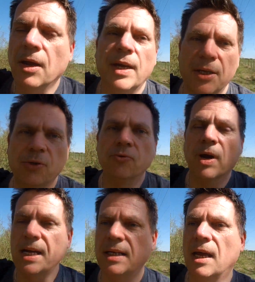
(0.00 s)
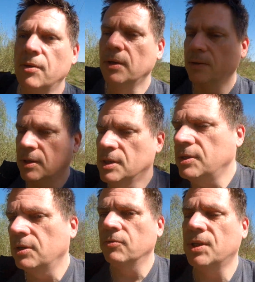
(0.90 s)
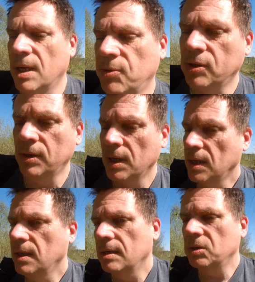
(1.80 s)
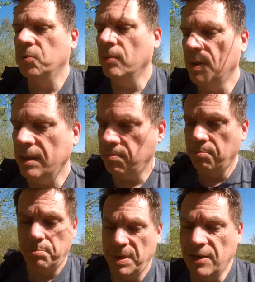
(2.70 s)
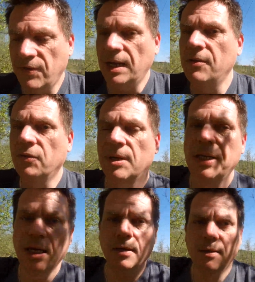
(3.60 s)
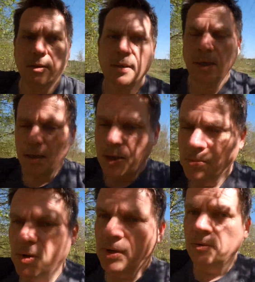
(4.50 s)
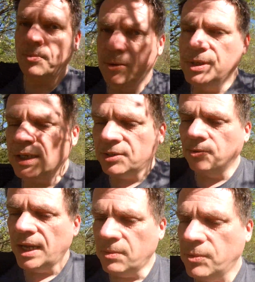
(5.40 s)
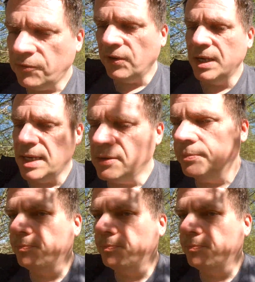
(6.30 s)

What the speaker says: actual radio that can do reception is probably better value for money. But we'll test all that and we'll find out.